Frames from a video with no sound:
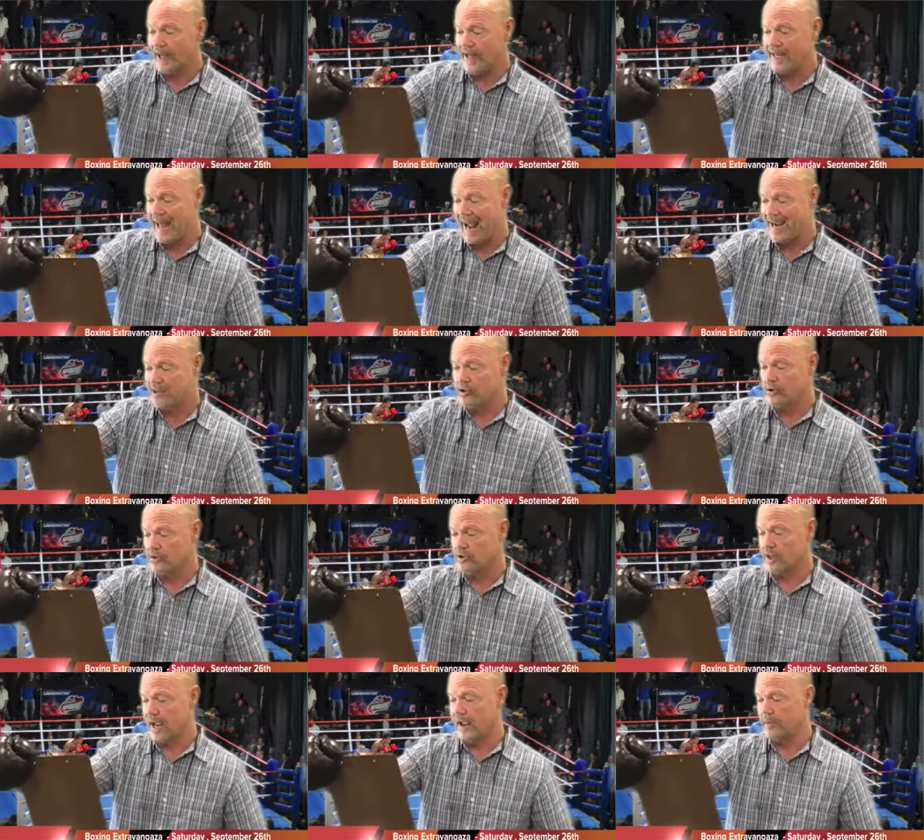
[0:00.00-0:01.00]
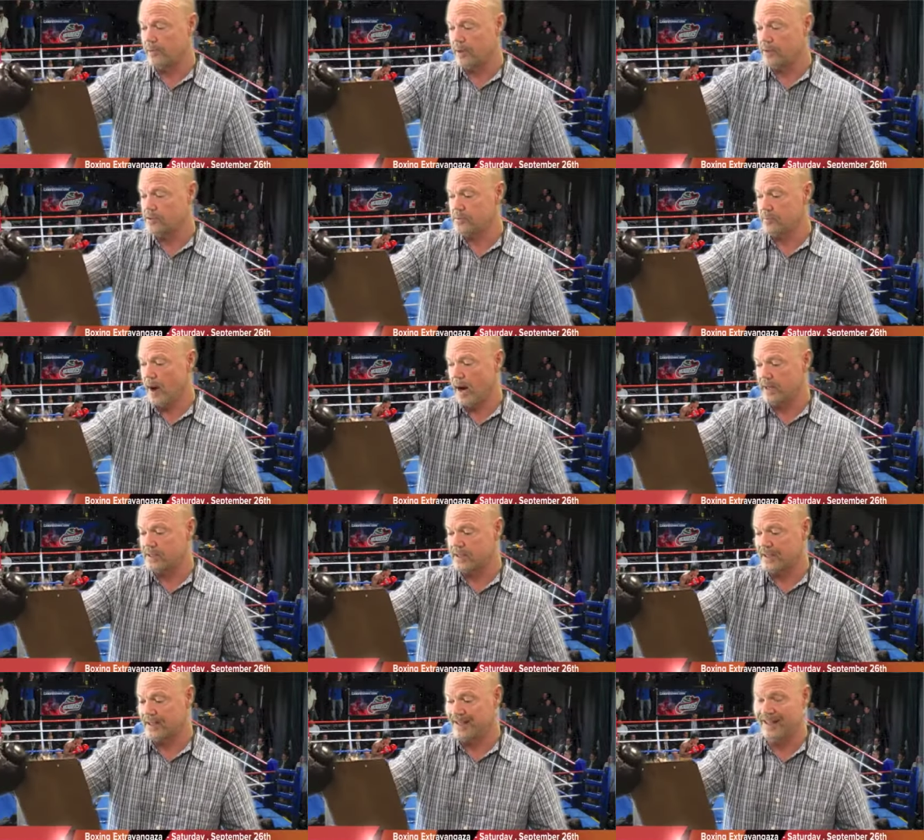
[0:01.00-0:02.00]
and national champions
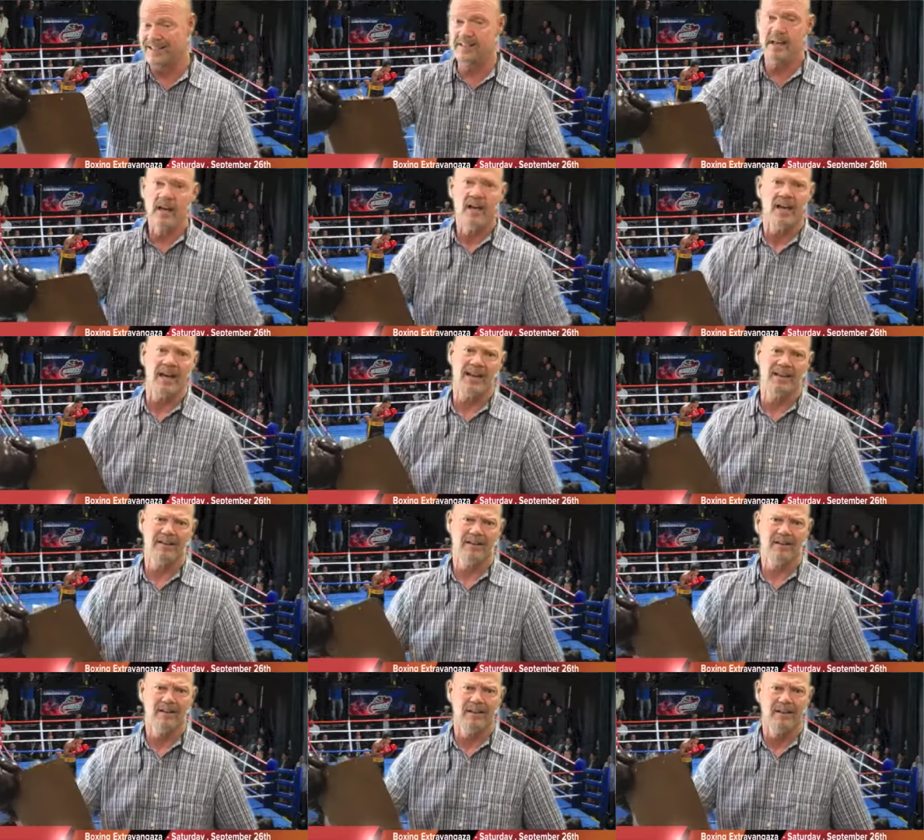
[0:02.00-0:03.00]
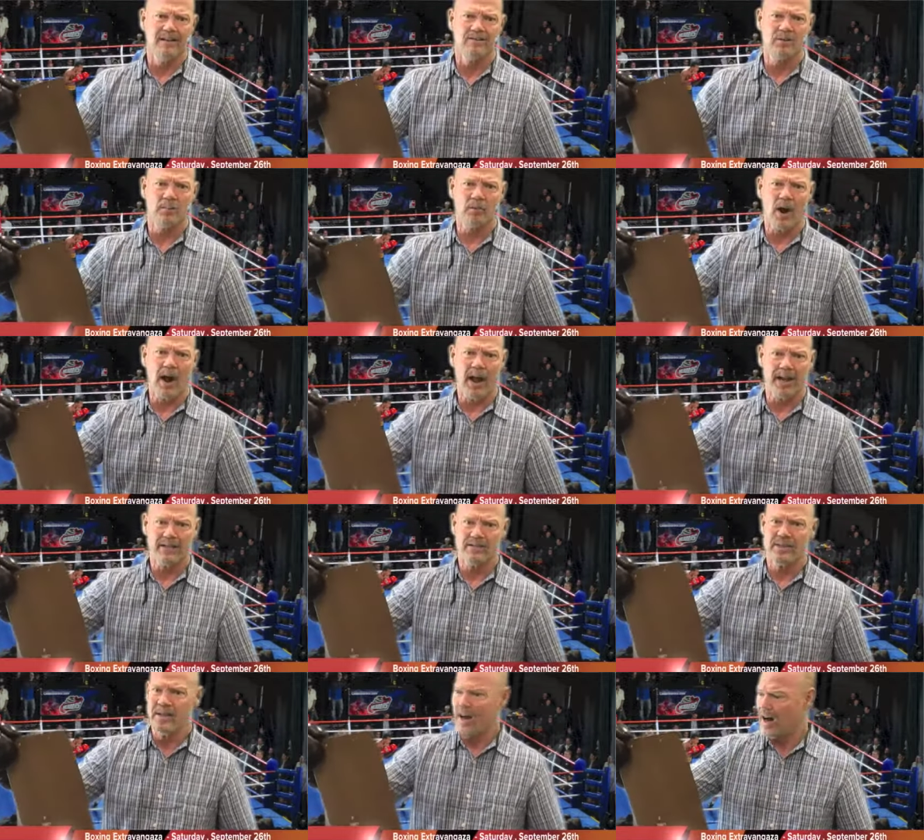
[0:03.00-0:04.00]
boxing in this, and
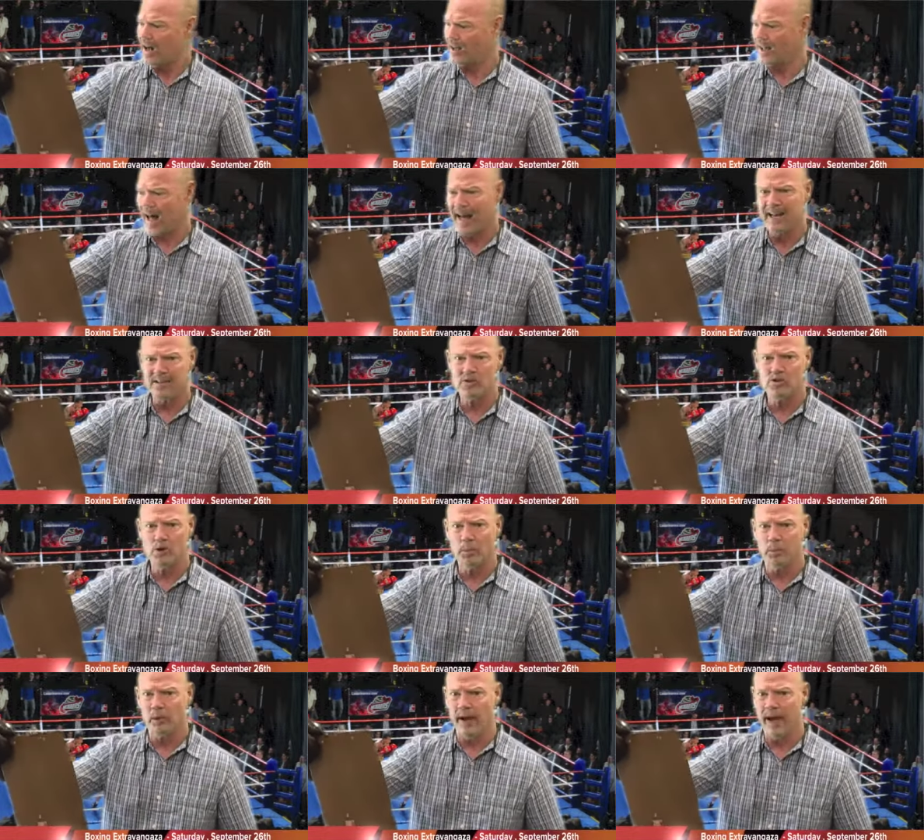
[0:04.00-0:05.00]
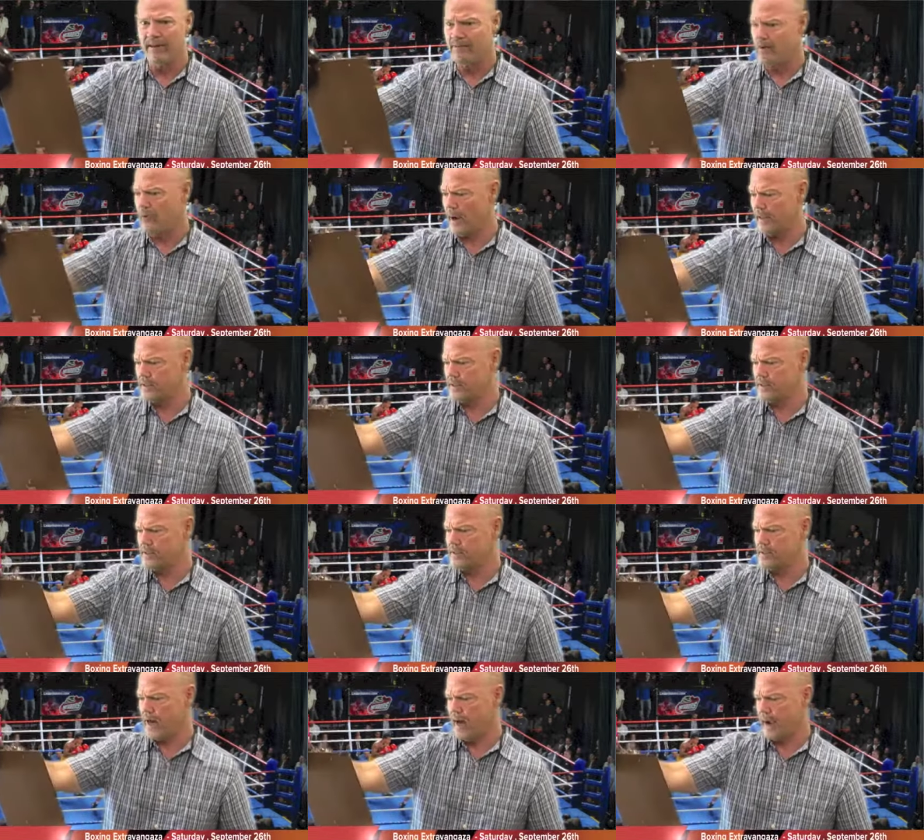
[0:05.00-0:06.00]
surprise, a lot of super heavyweights
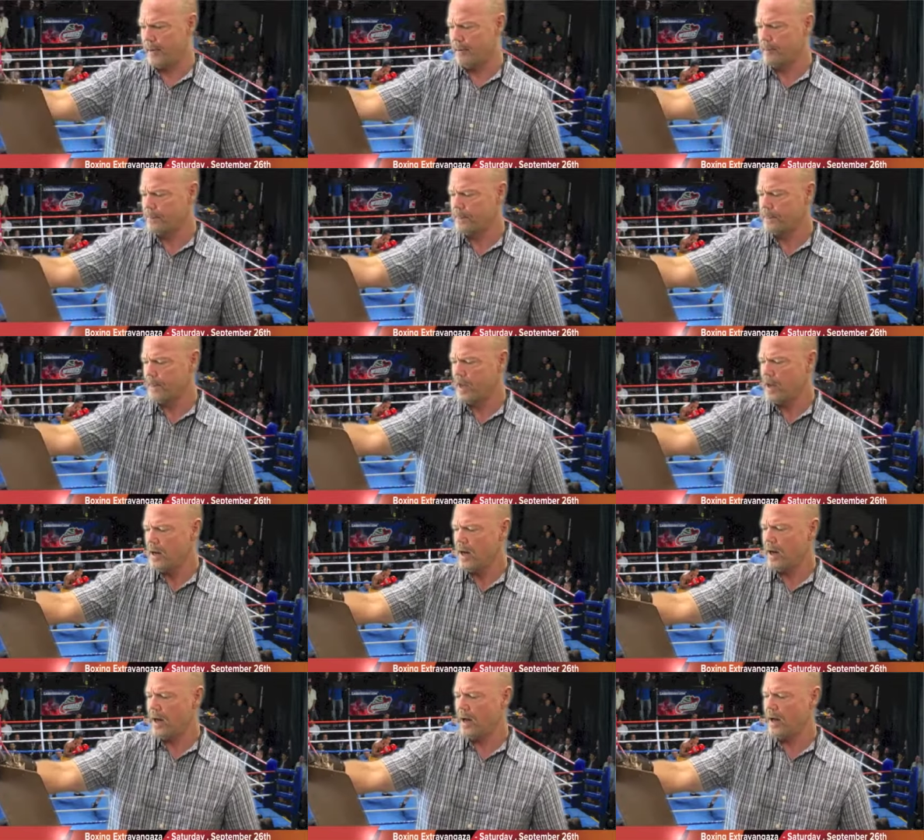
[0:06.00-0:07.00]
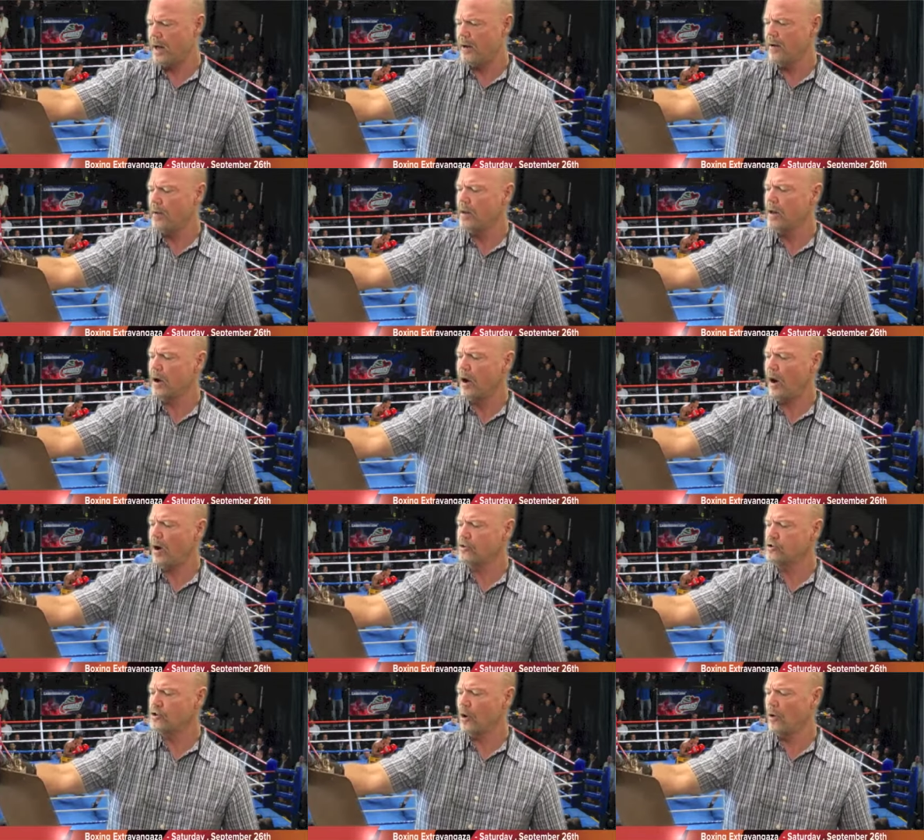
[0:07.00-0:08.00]
this time. Uh,
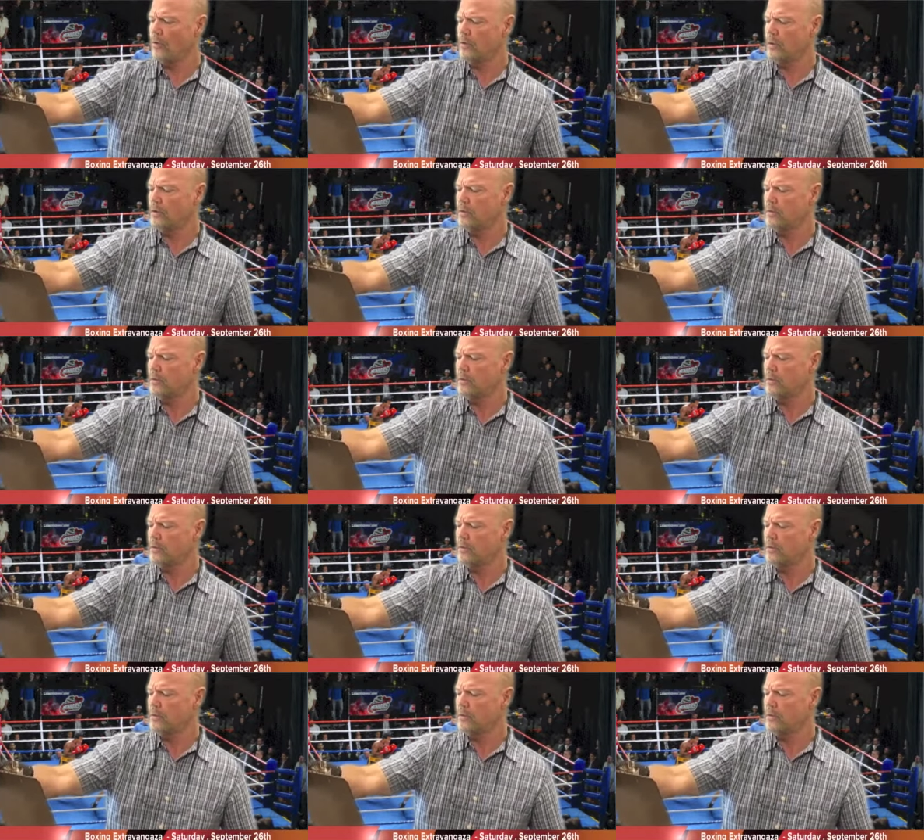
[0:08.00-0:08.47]
also,